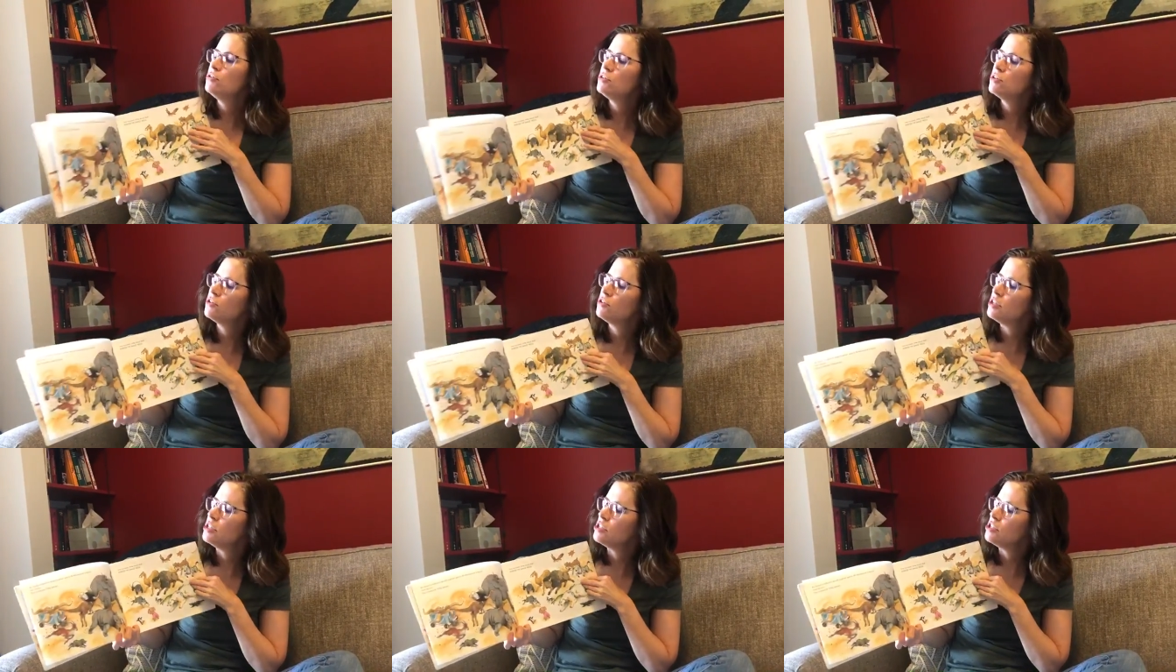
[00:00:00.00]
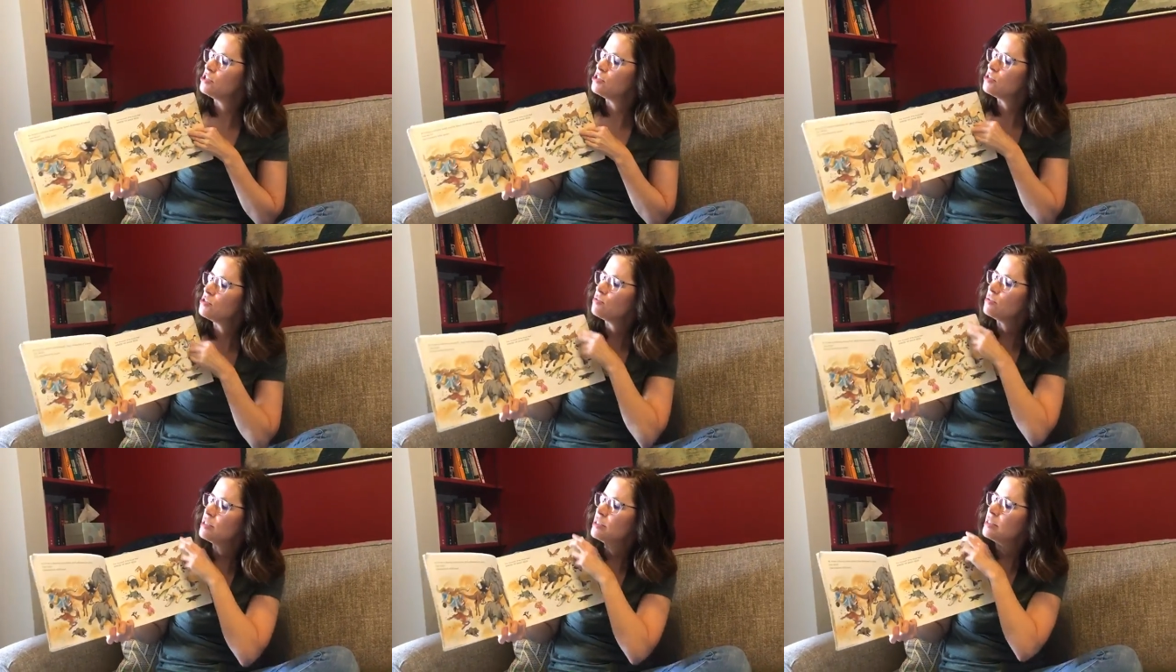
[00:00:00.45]
those
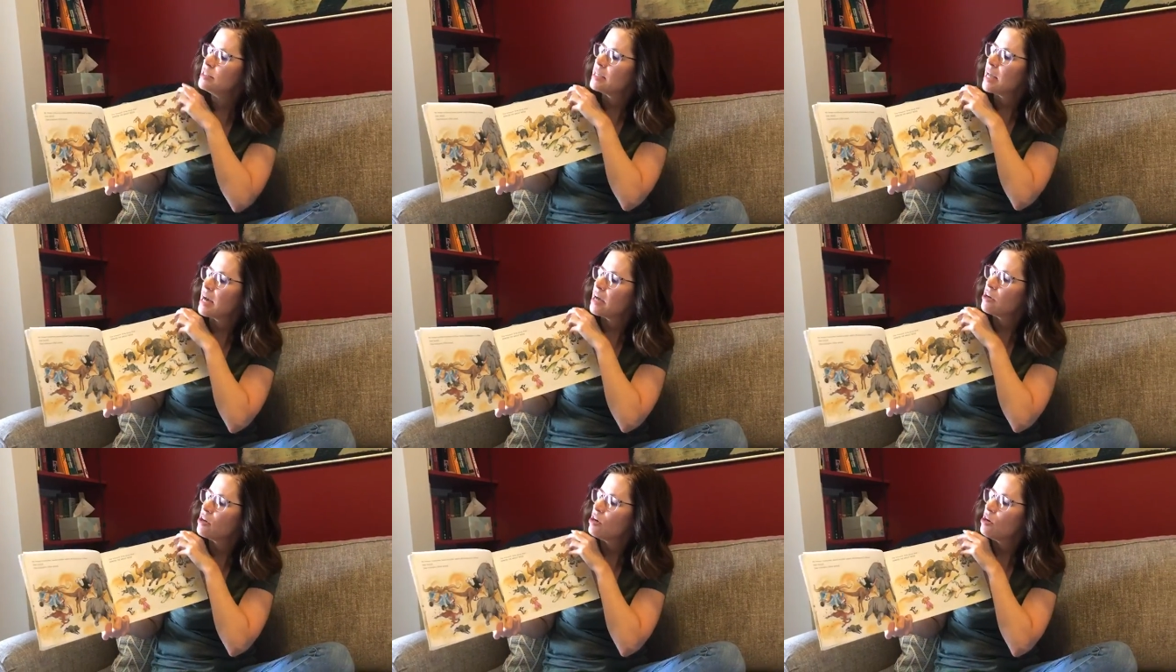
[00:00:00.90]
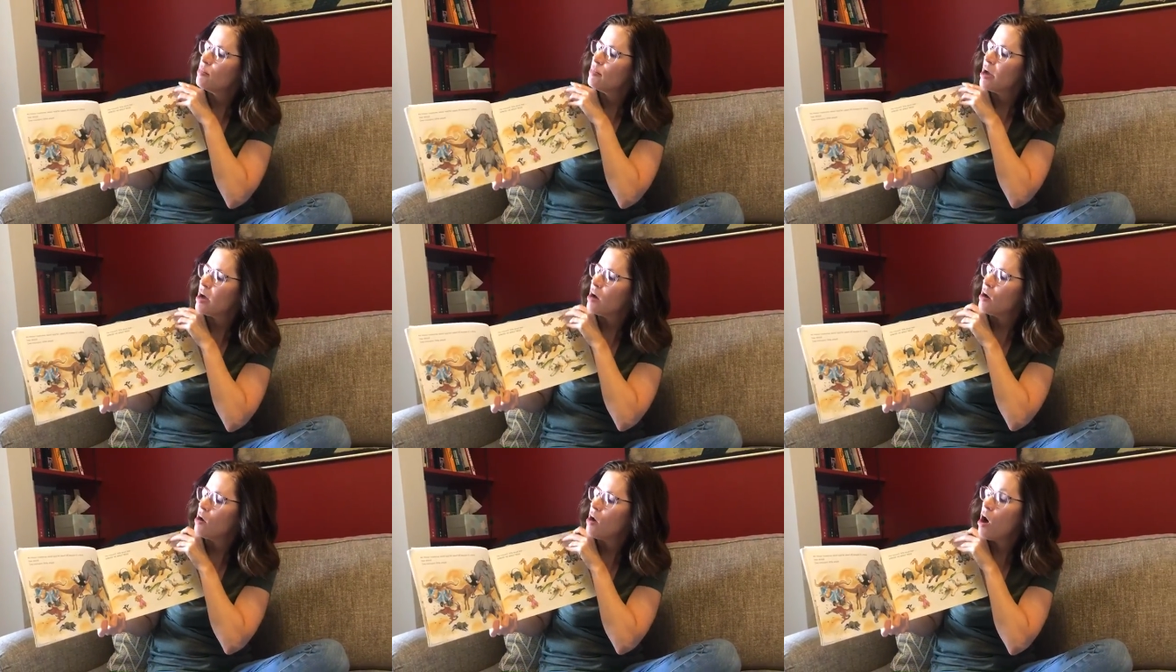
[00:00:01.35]
creatures would scatter
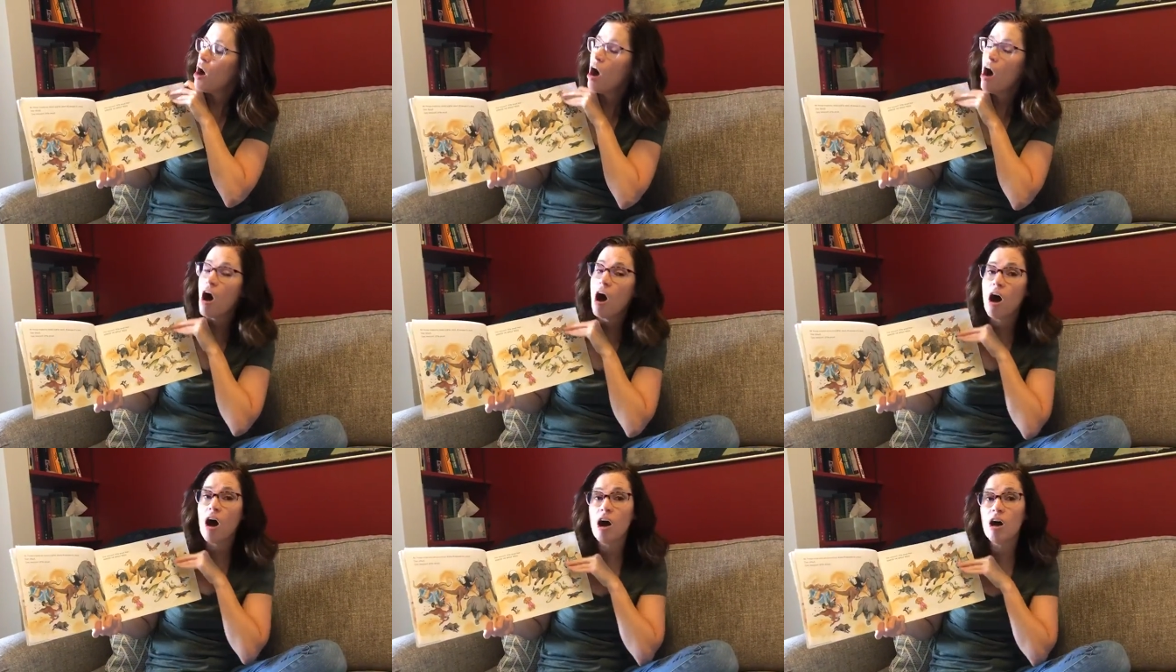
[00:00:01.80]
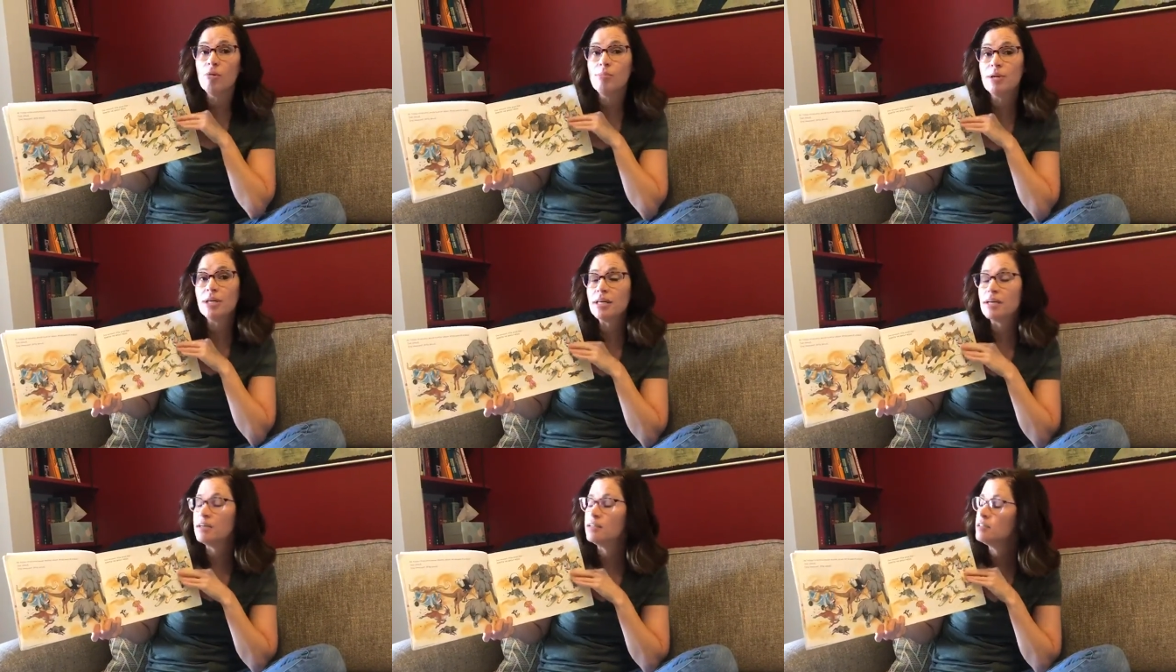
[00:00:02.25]
about, all
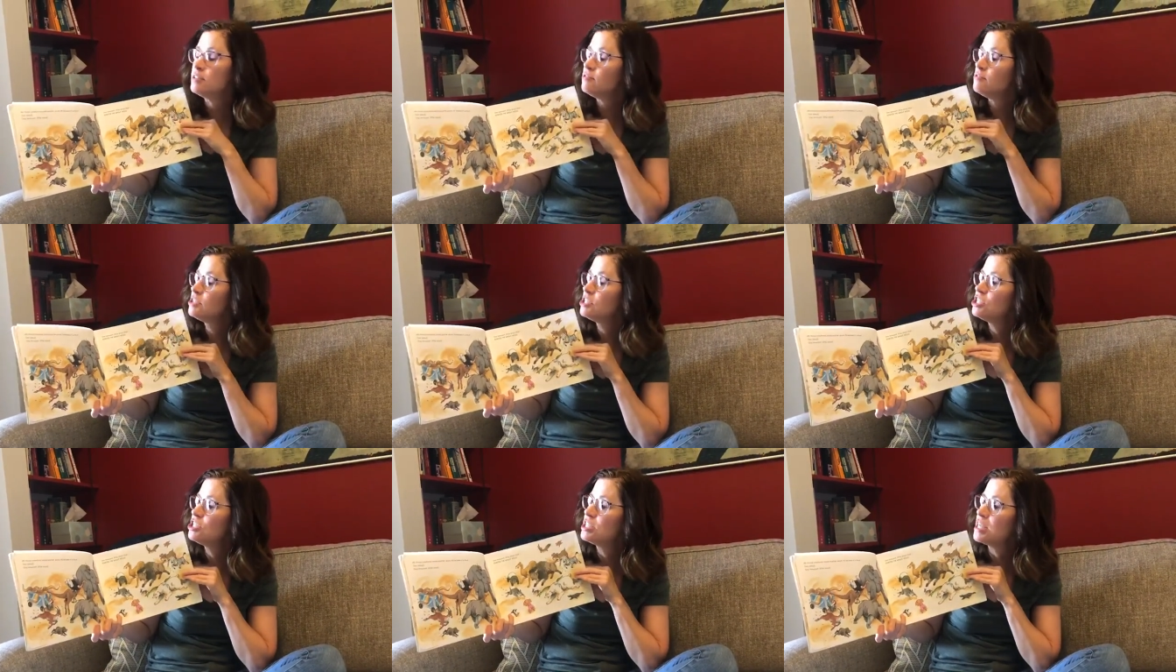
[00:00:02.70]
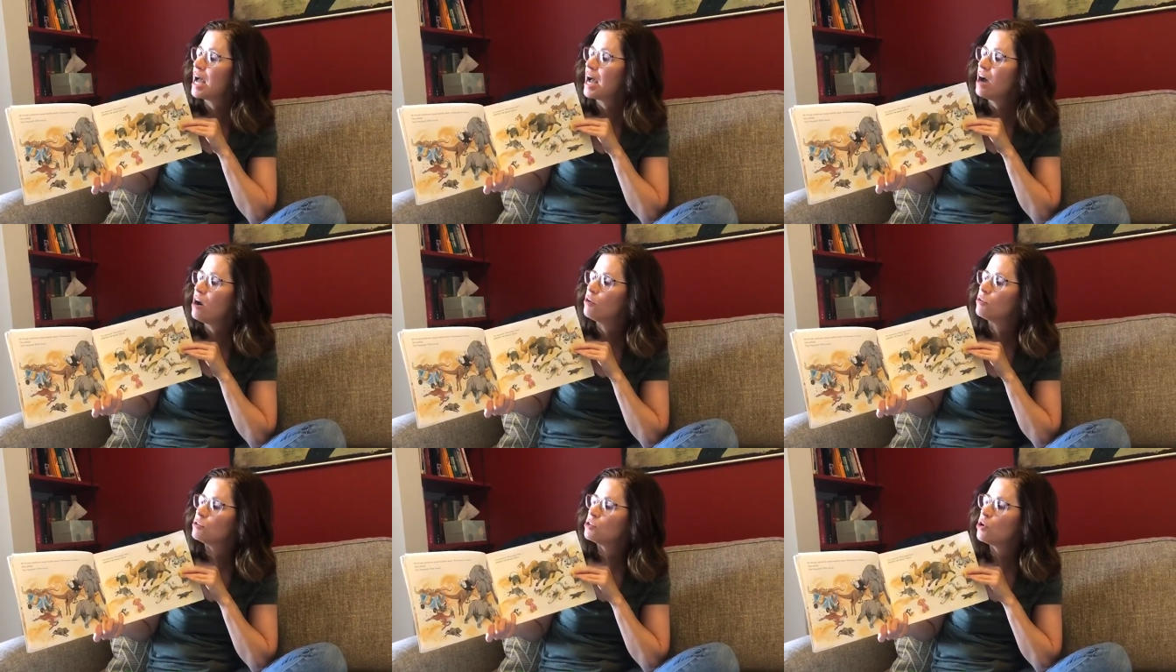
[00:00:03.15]
because of a
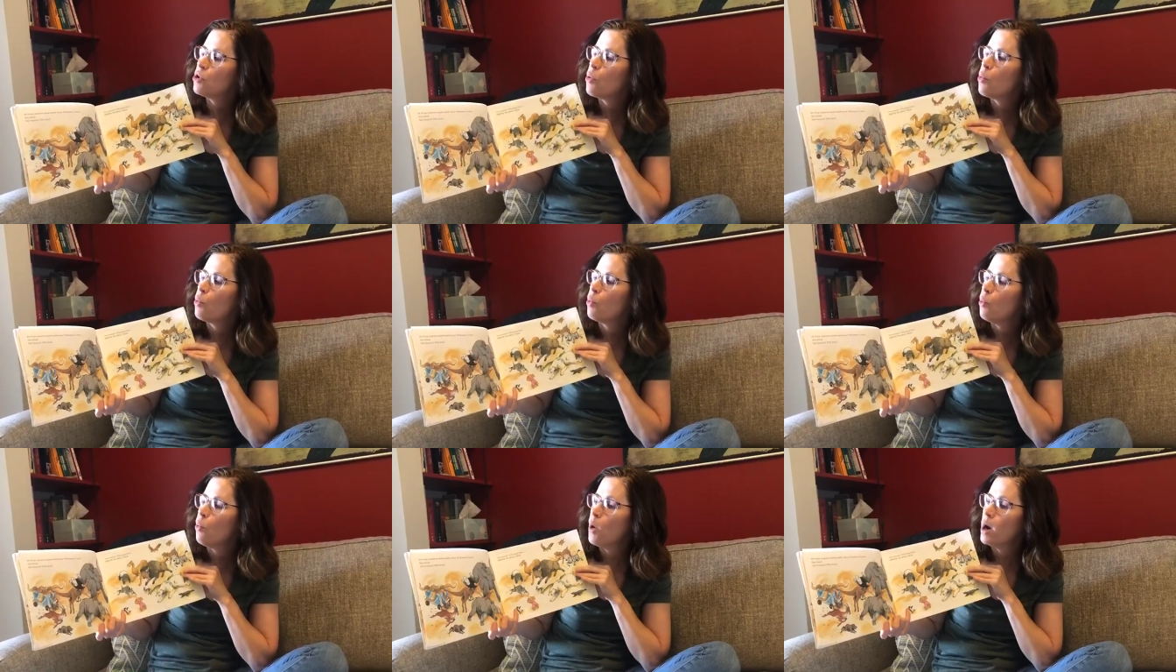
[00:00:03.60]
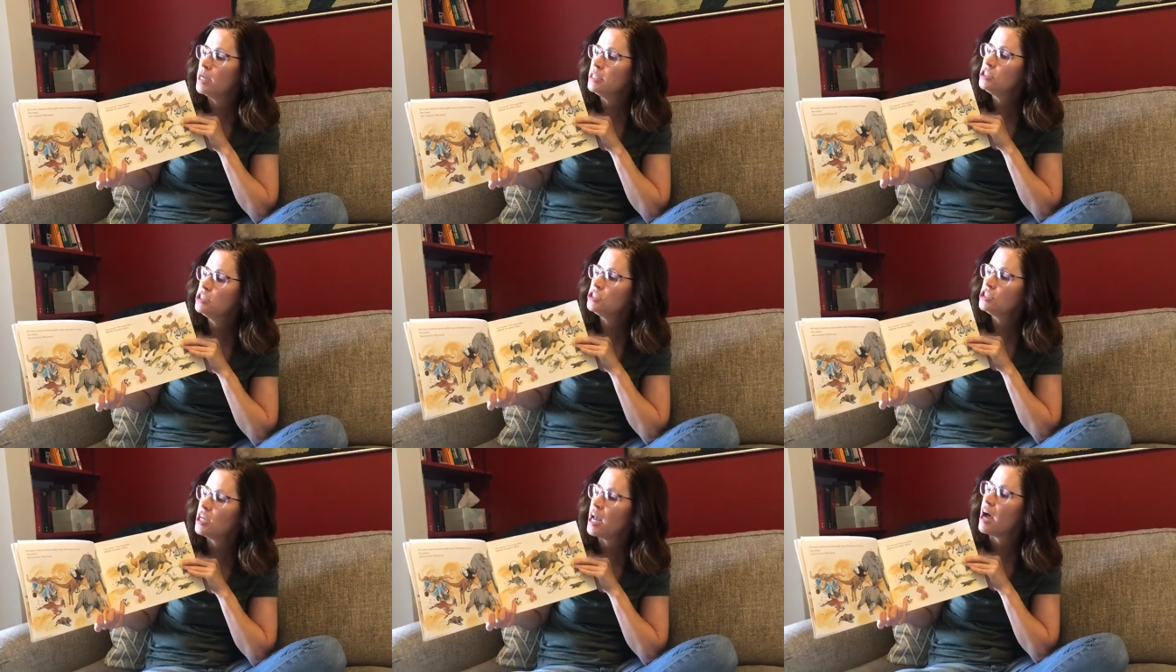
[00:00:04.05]
shout,
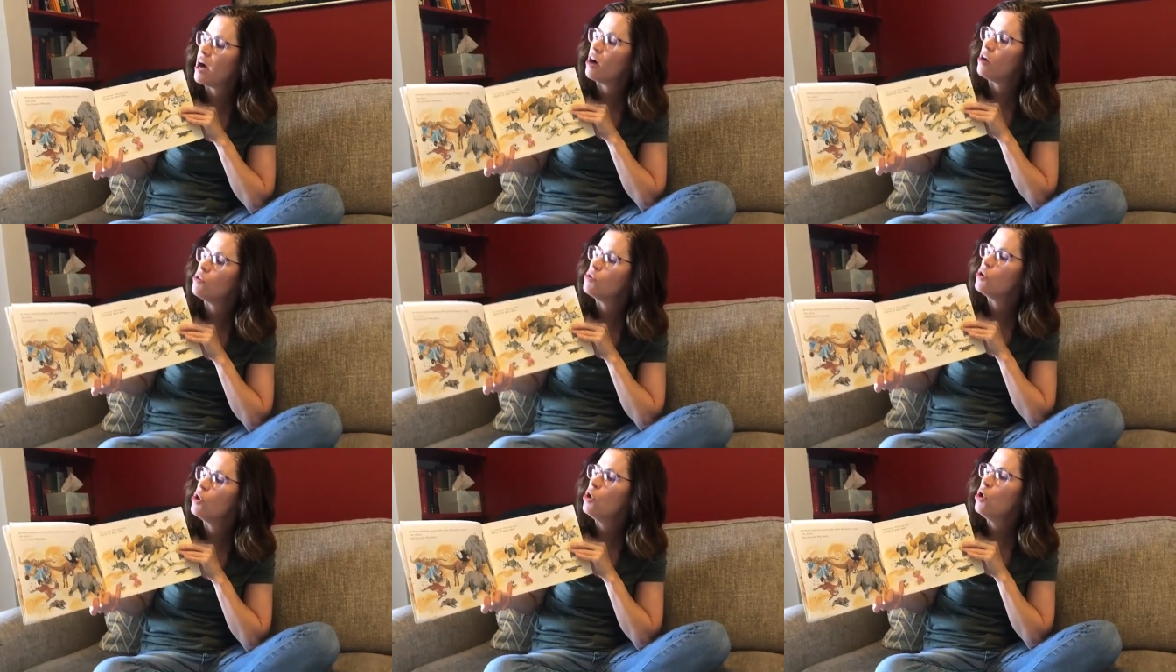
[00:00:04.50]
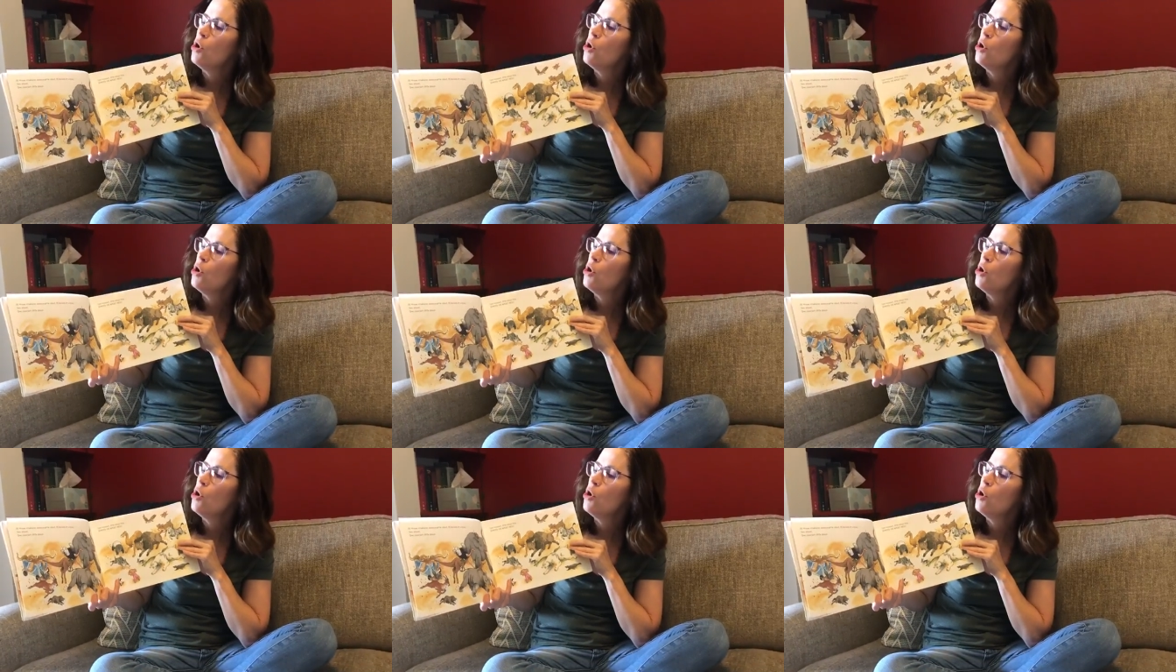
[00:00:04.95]
one shout,